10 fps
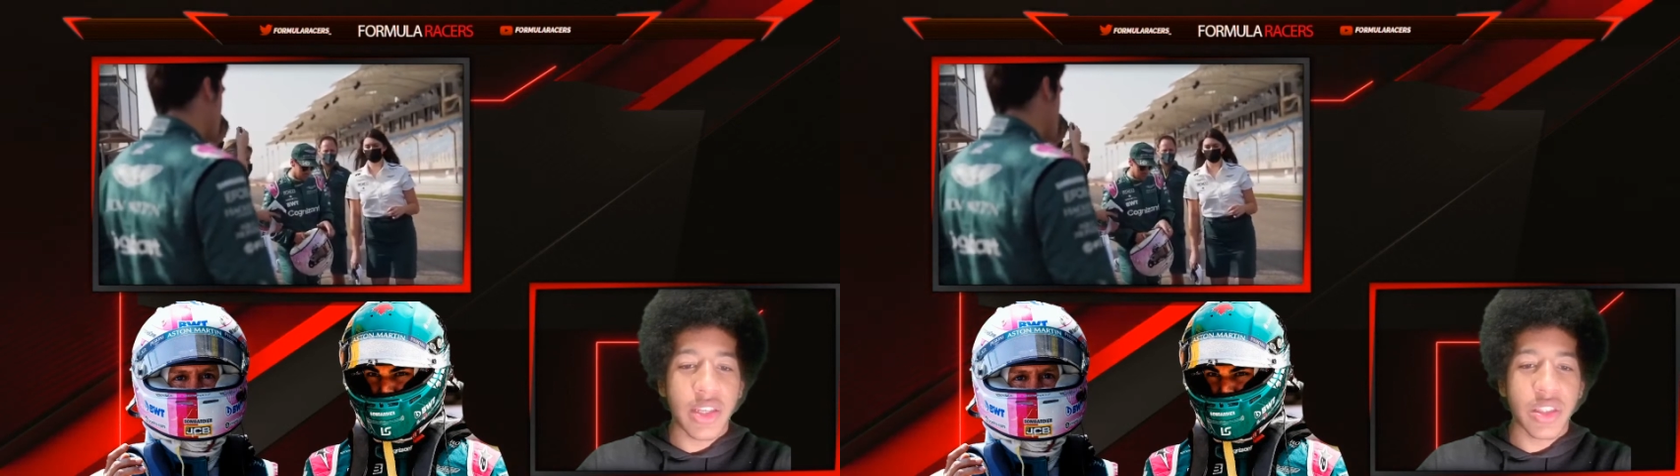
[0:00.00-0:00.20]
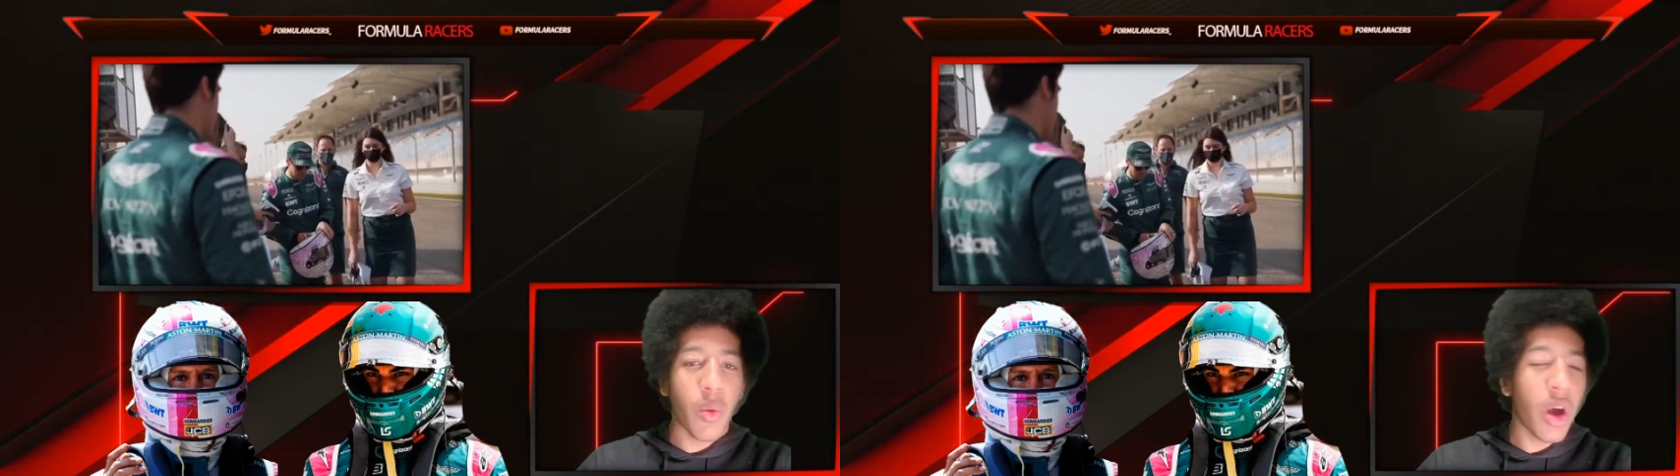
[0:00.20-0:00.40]

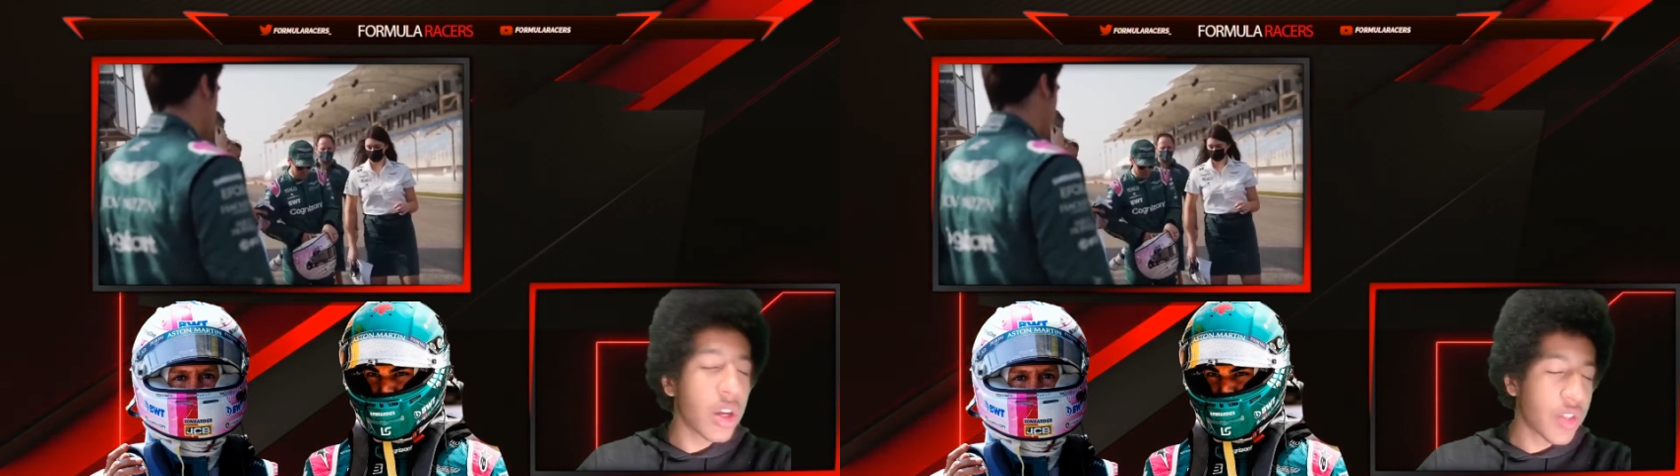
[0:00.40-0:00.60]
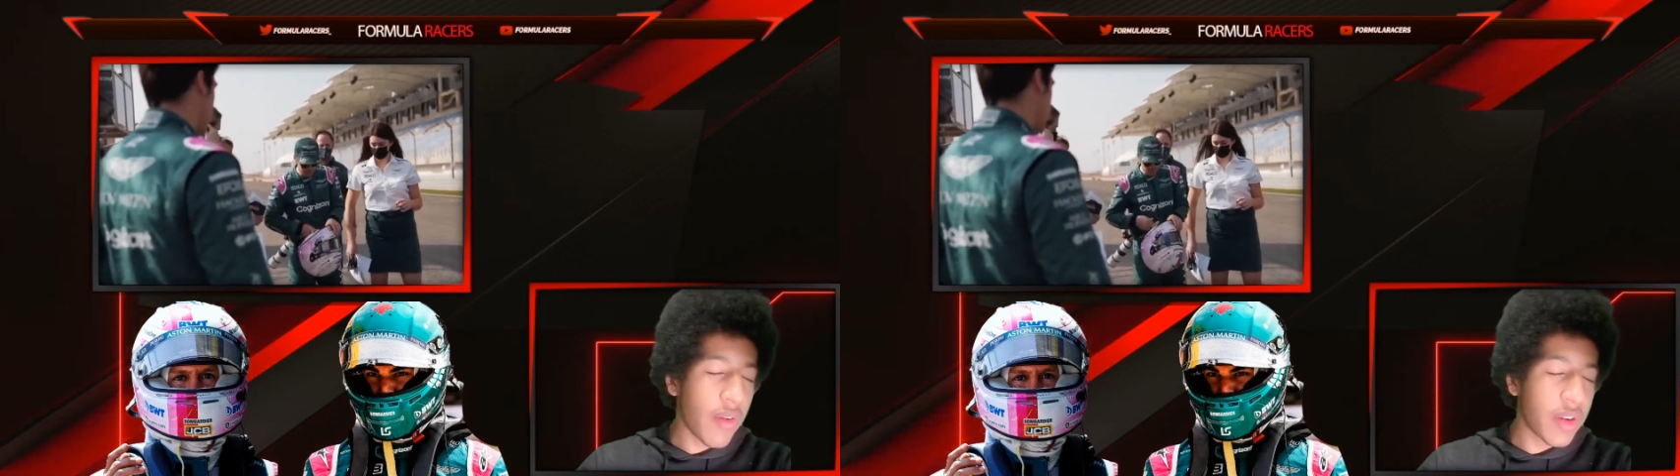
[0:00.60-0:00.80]
the worst
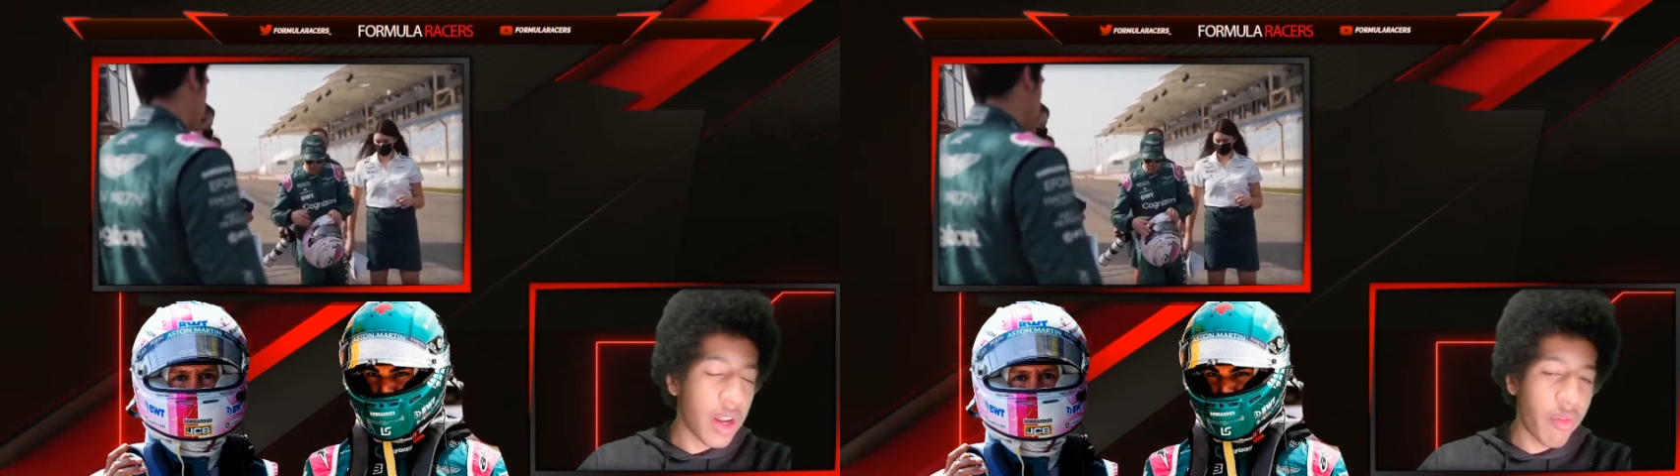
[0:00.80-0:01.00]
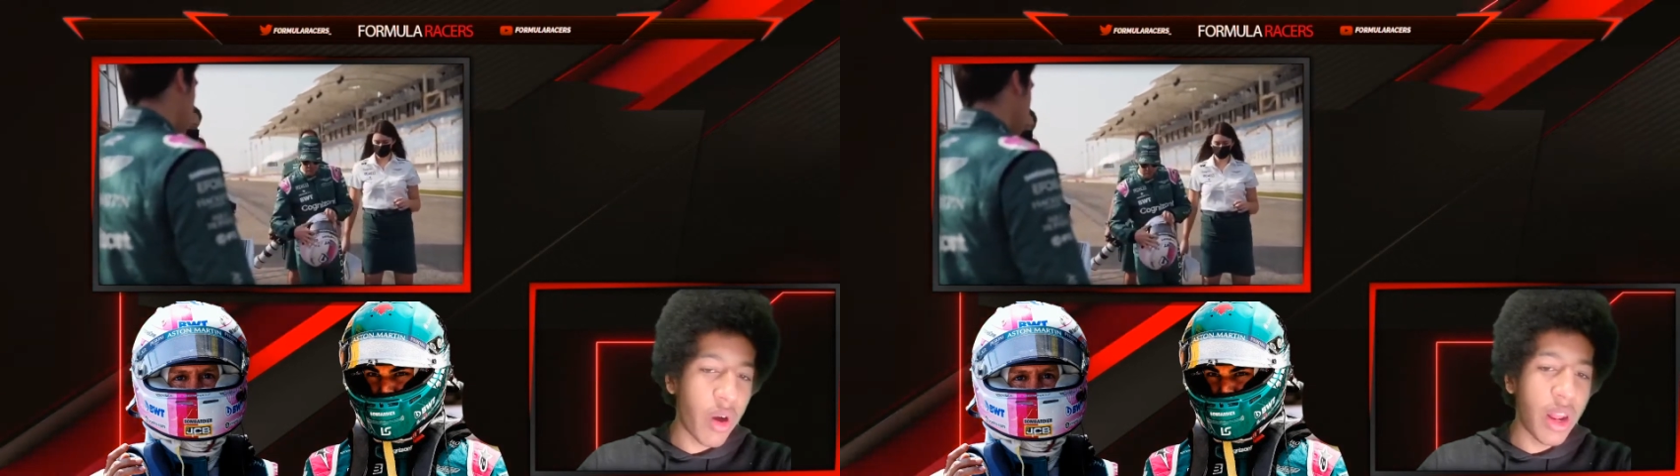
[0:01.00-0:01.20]
driver in
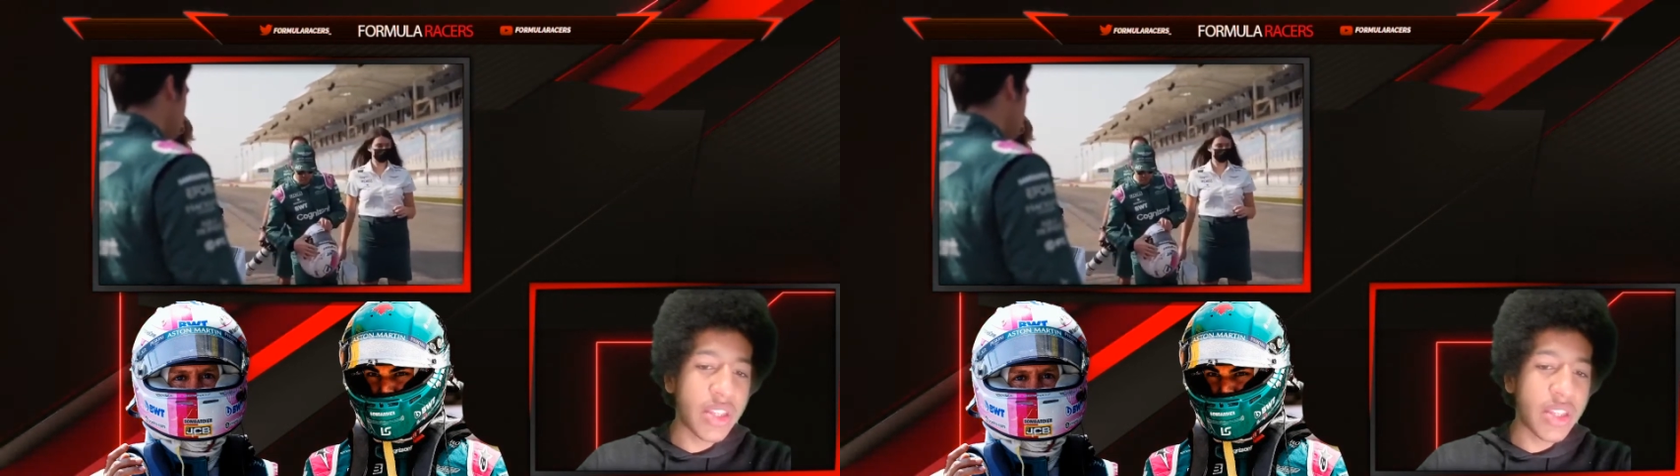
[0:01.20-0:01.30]
F1. He's,